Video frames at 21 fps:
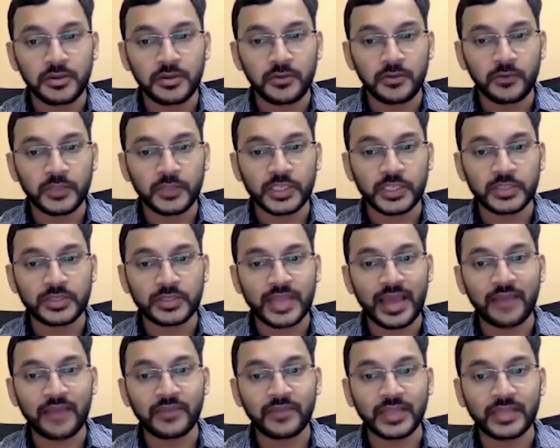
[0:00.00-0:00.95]
which is
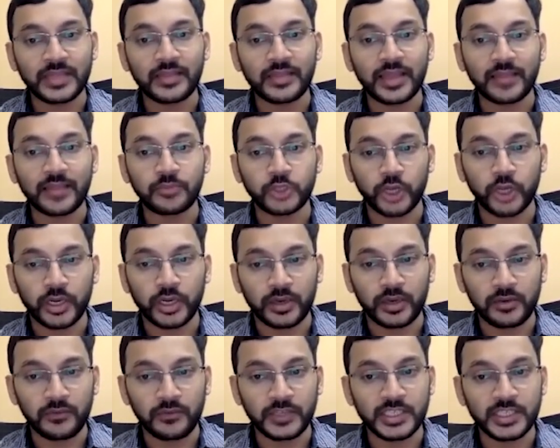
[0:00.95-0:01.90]
there within the hip joint,
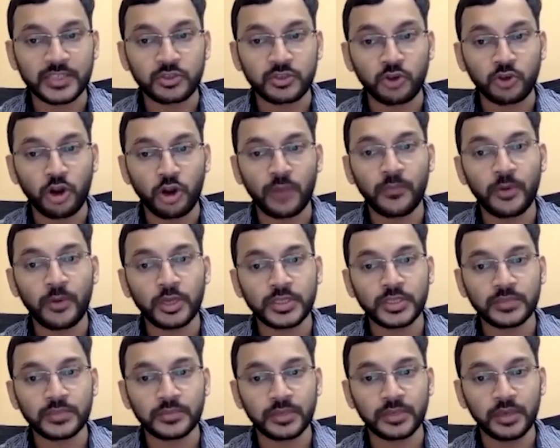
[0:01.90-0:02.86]
which is not
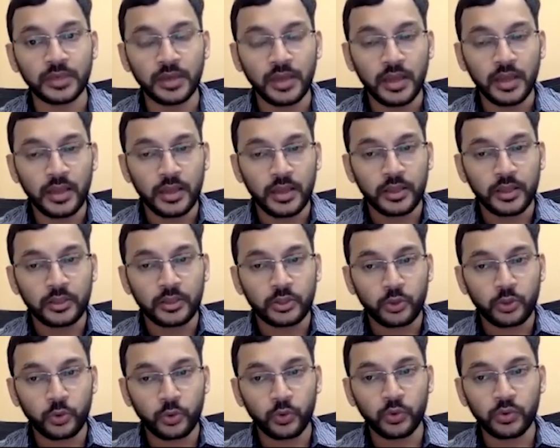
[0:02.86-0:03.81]
possible
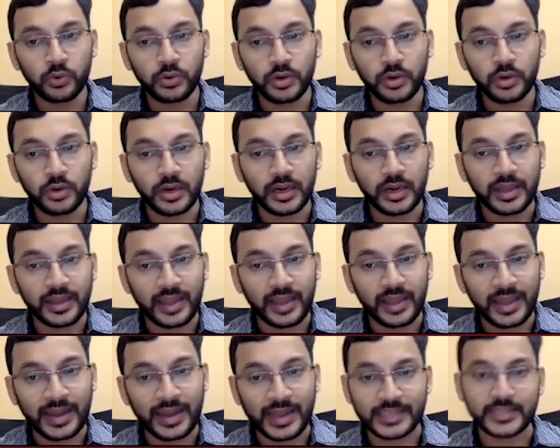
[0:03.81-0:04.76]
through
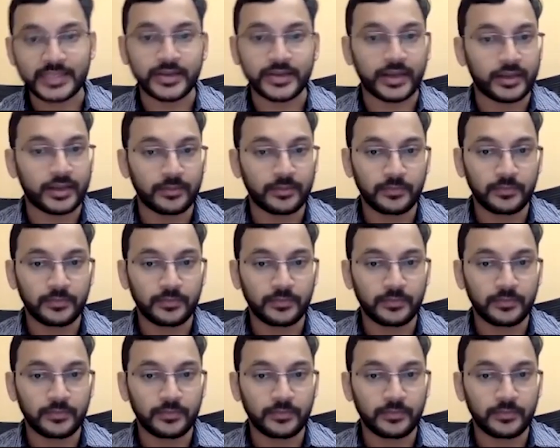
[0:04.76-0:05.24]
an x-ray.